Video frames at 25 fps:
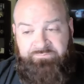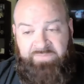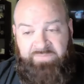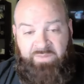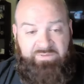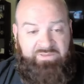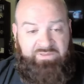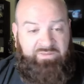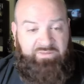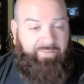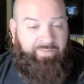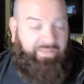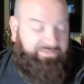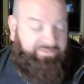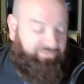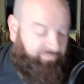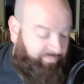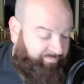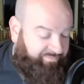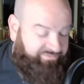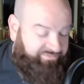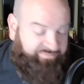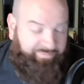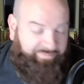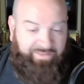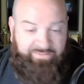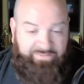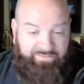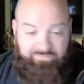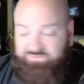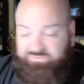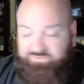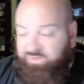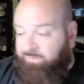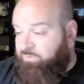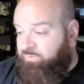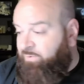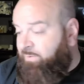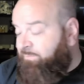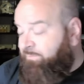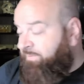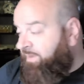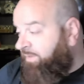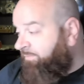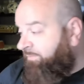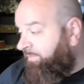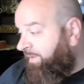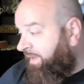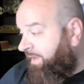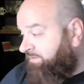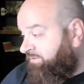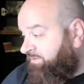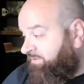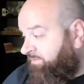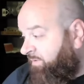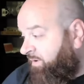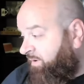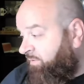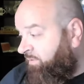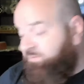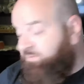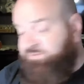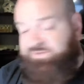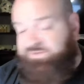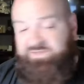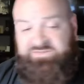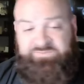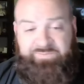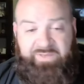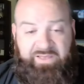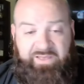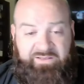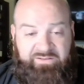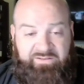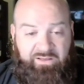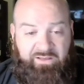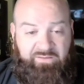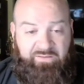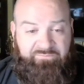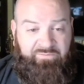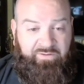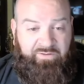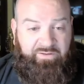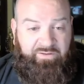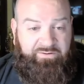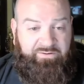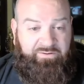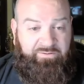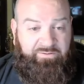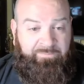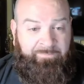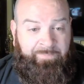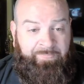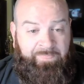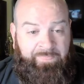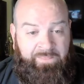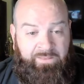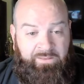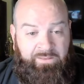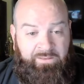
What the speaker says: Now we can get back to women's WNBA basketball, which kicks back off on